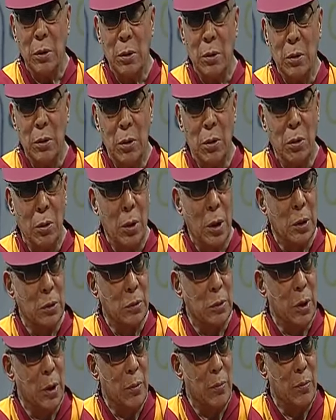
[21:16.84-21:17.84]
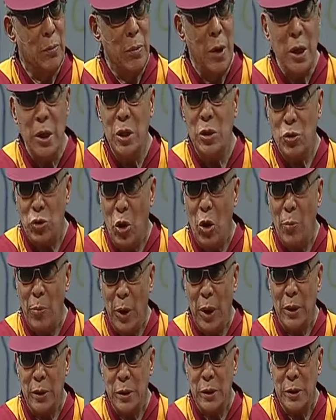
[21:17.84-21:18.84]
no, kasota, many
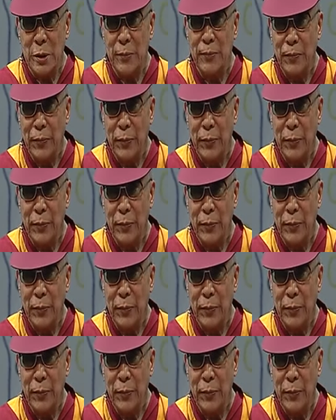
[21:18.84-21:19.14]
drawbacks